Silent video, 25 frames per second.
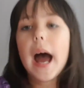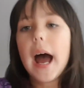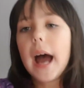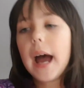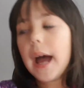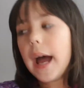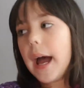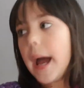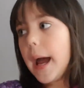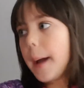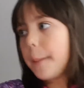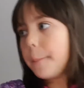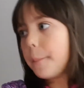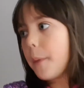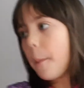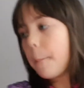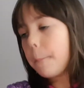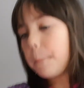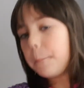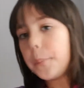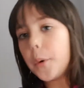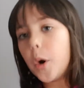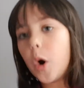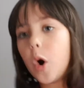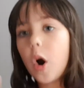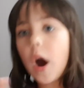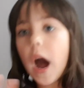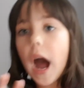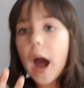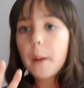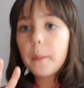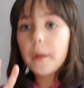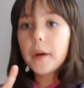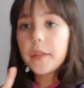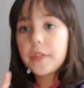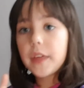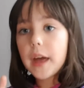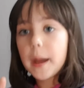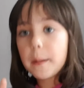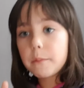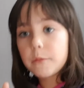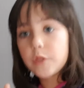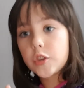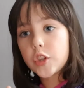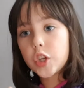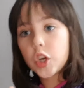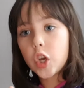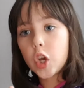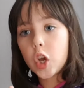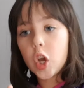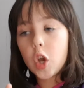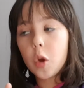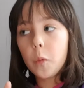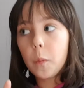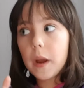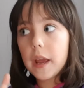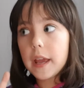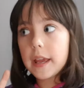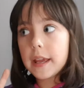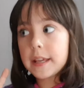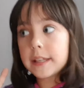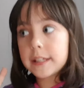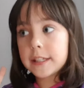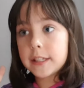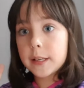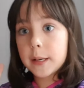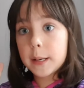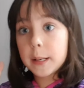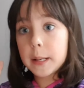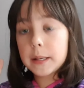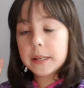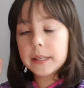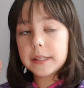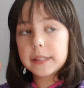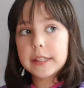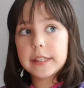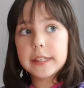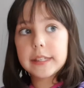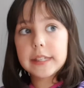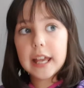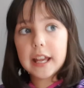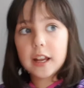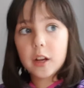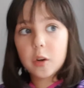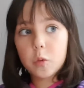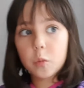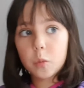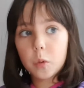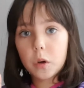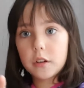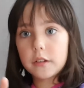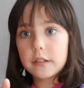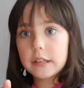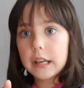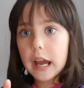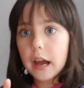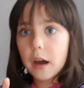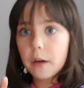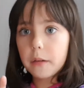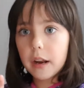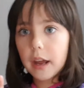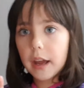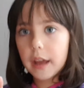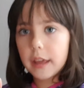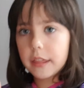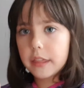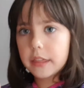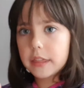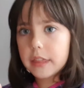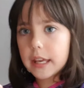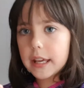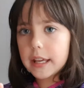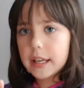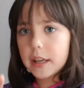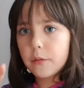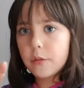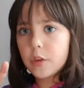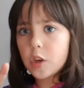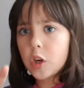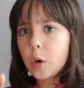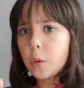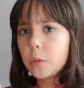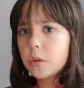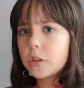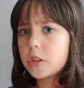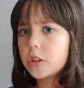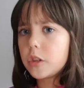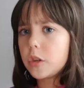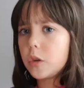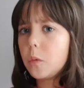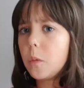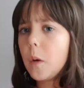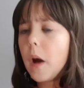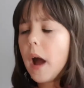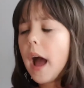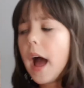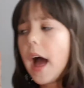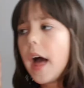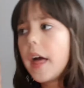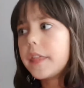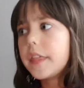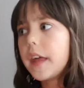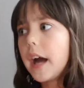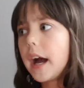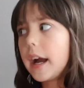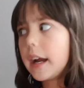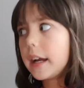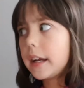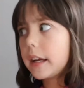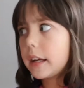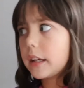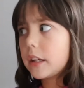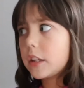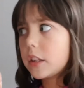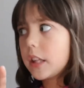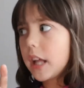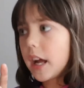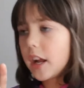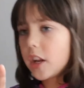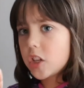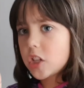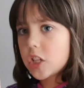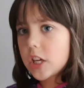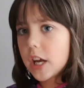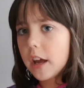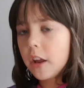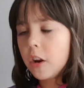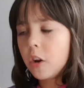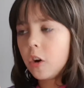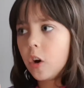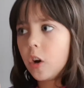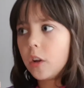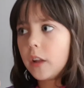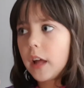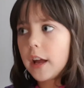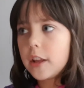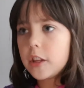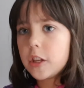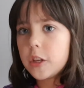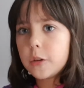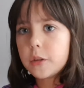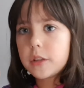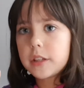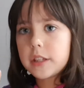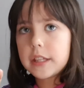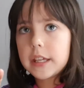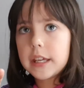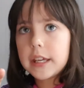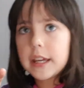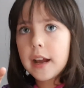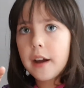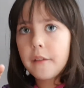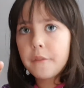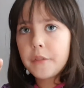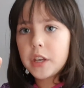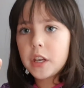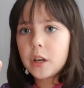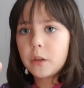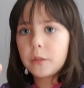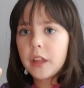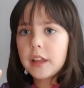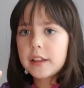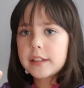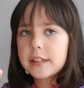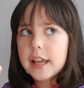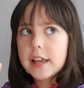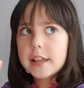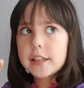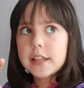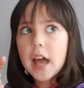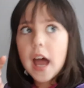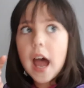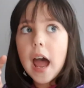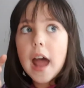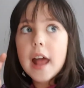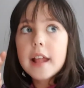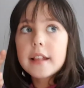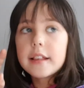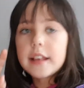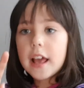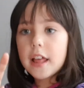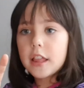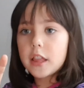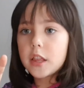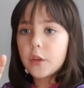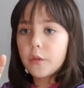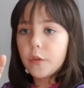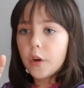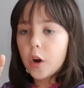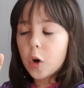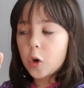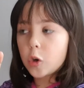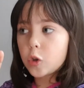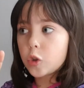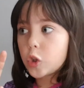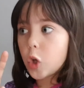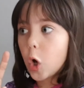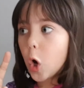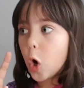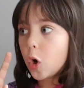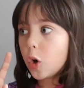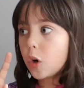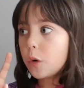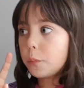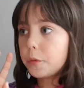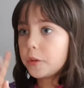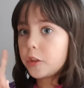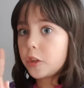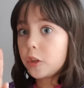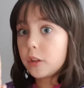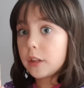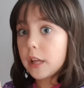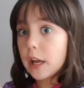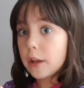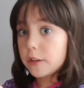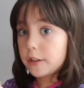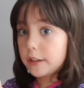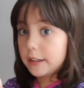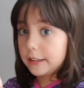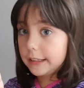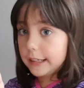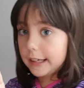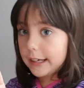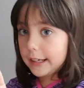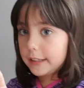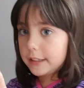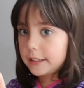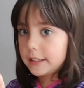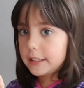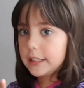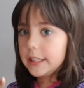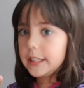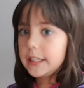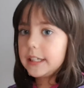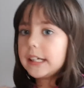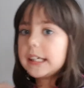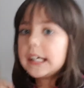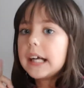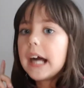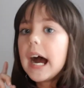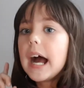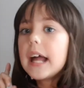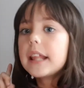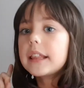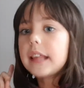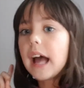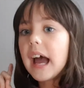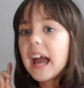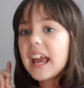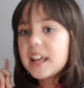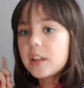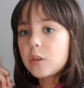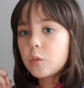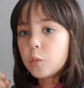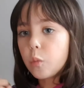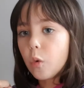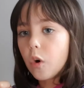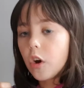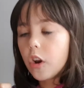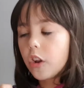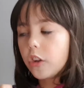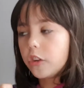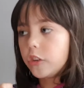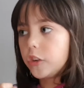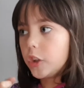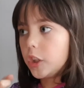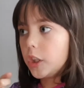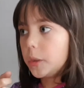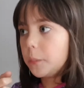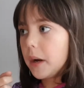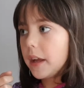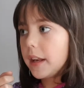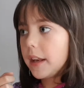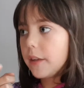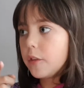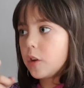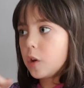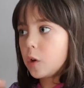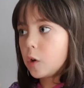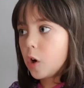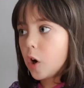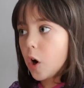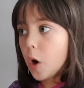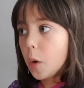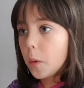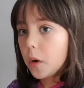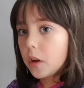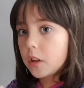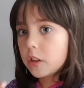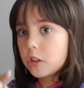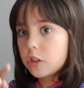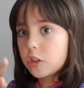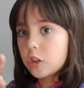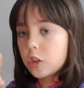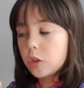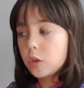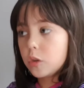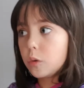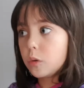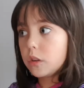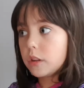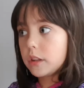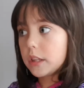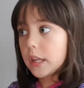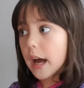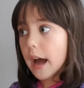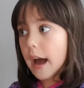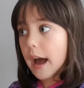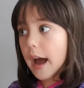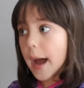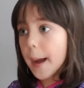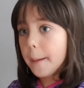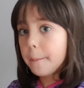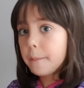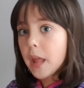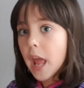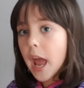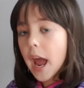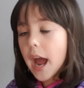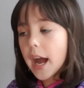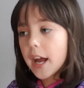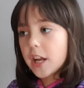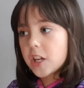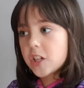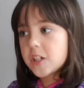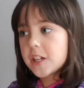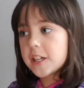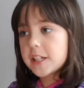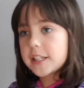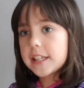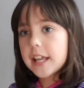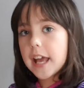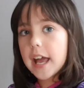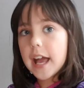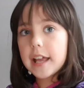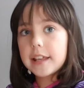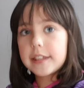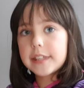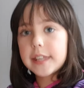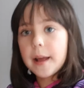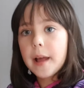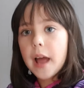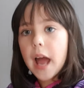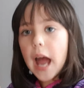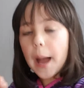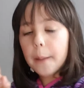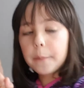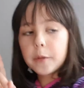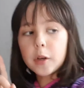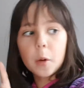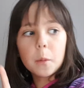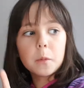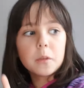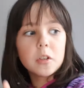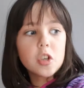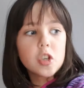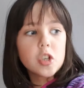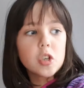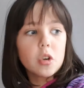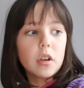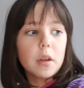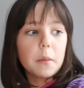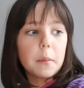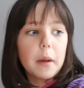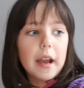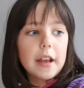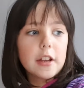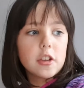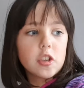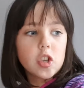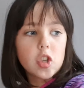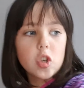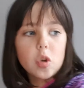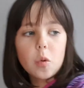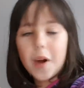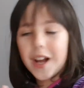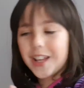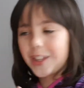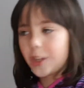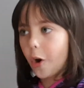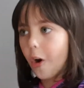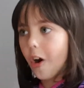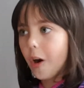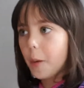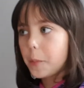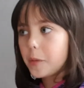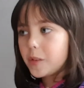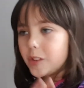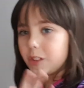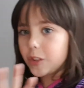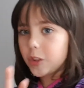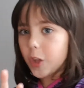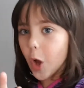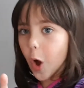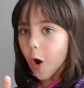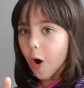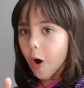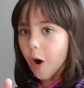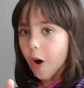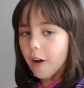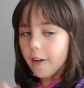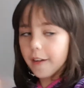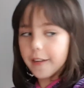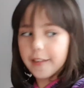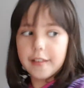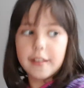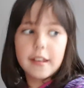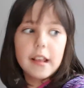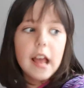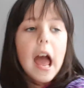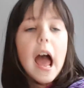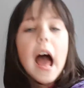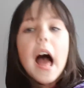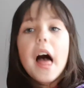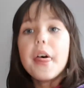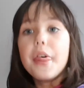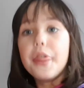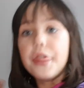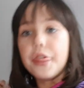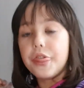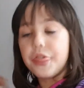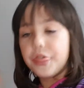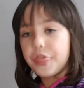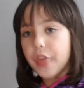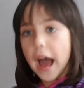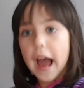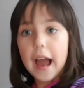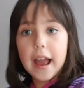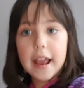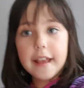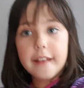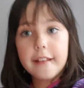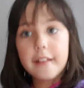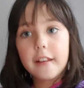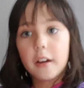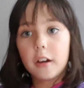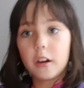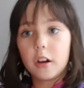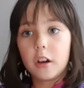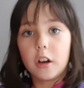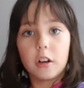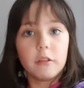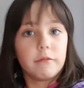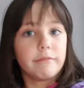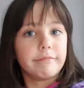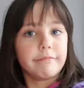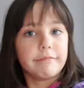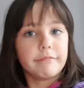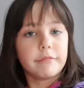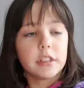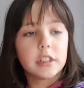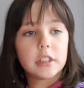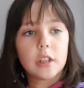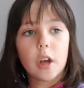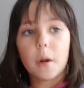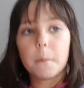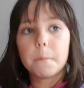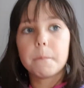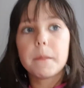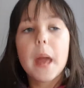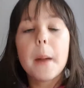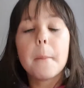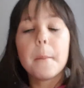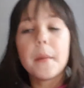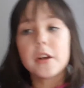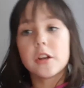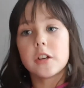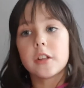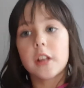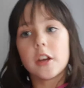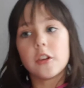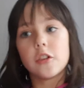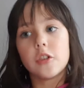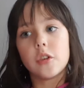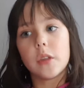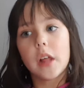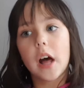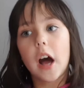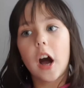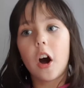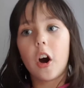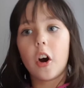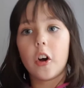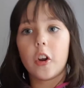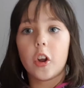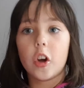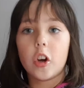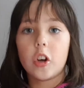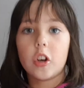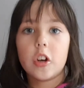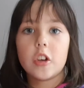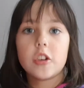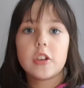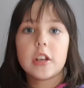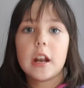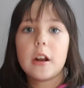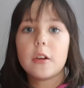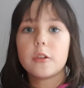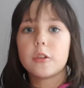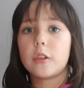Um, but out of them two, it is the second one down, I think. If you go onto that, that channel and you see a video that says 10th of October 2019. That is one of them. And if you go on to that, and she says, I'm going to show you my two adorable dogs. That is her. So make sure that you do that on her channel.